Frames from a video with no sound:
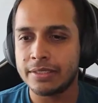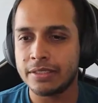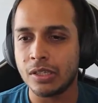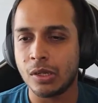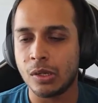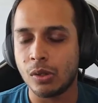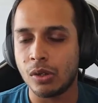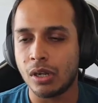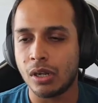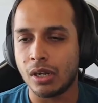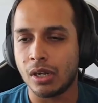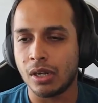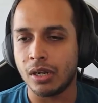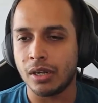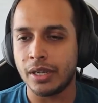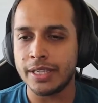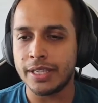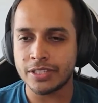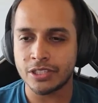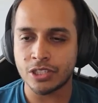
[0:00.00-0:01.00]

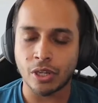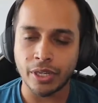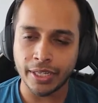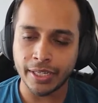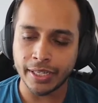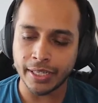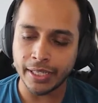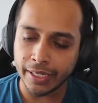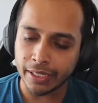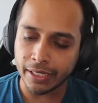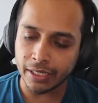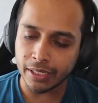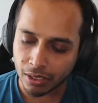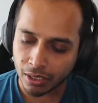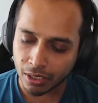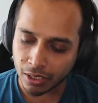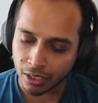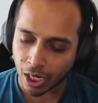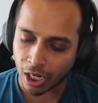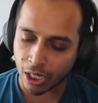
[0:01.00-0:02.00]
So historically,
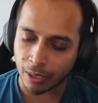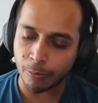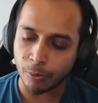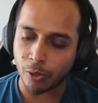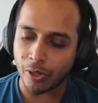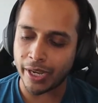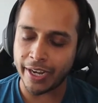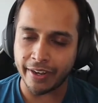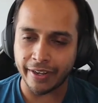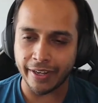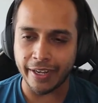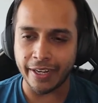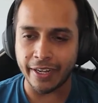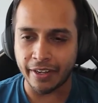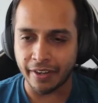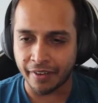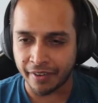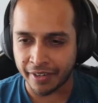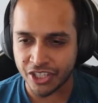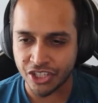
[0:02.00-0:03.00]

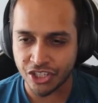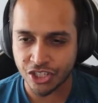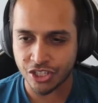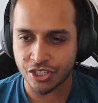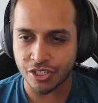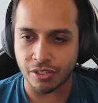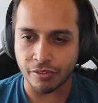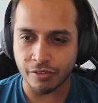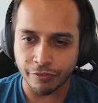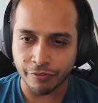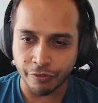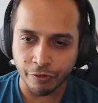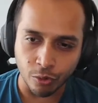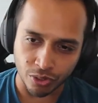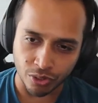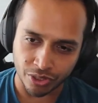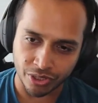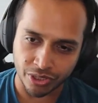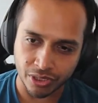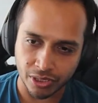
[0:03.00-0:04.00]
carbohydrate-rich
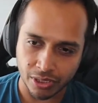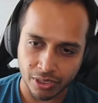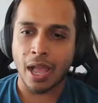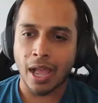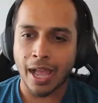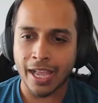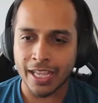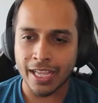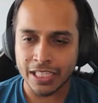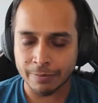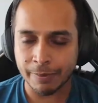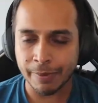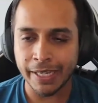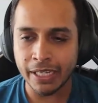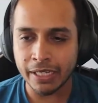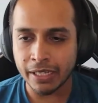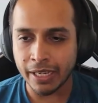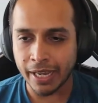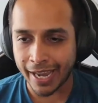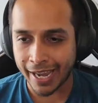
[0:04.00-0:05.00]
foods has
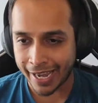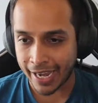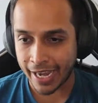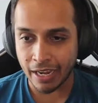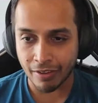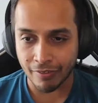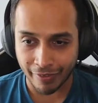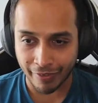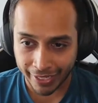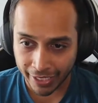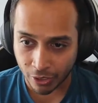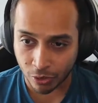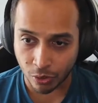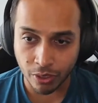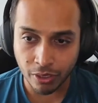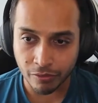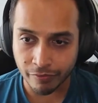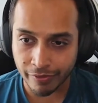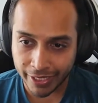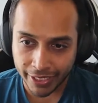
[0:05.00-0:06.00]
been A, very
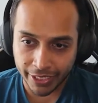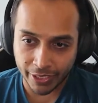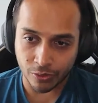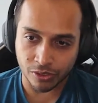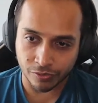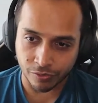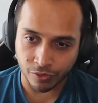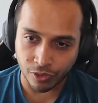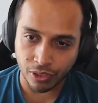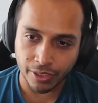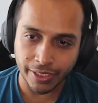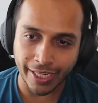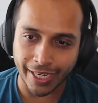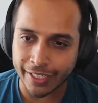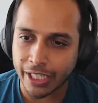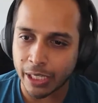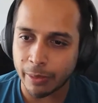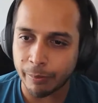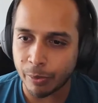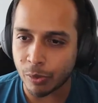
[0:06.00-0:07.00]
good, very useful,
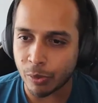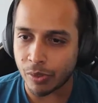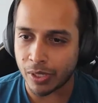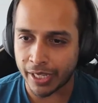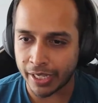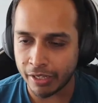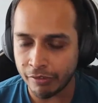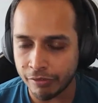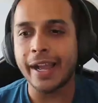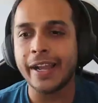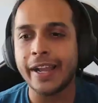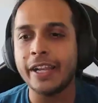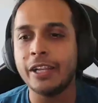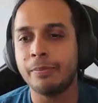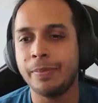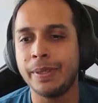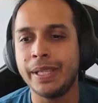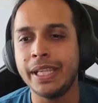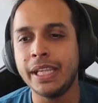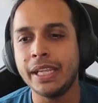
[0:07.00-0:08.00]
can keep you alive,
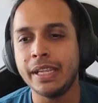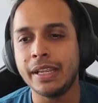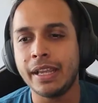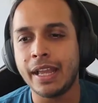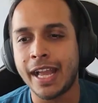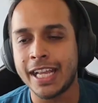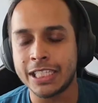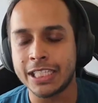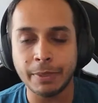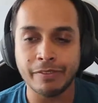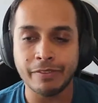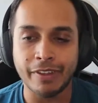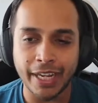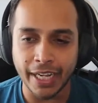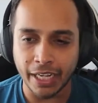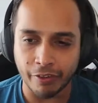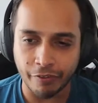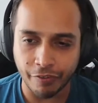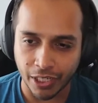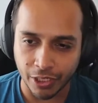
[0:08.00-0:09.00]
and B, has been
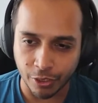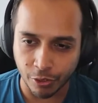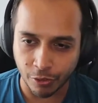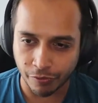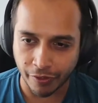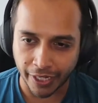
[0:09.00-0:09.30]
very difficult to